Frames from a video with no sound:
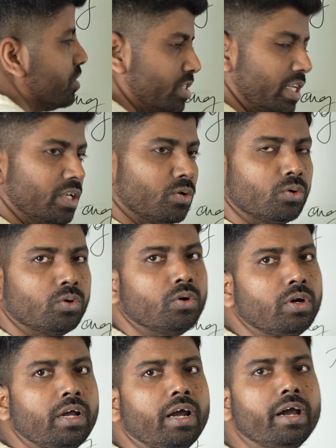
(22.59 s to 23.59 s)
0,
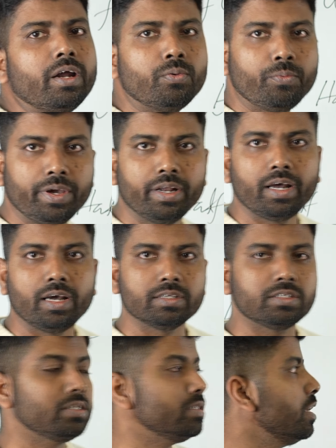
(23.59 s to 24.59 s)
and
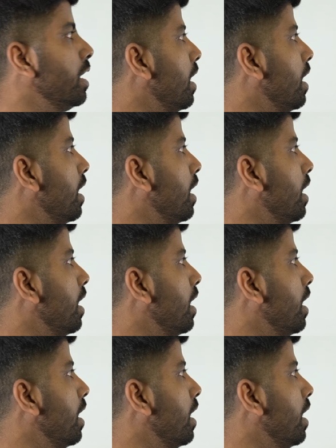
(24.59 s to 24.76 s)
whereas the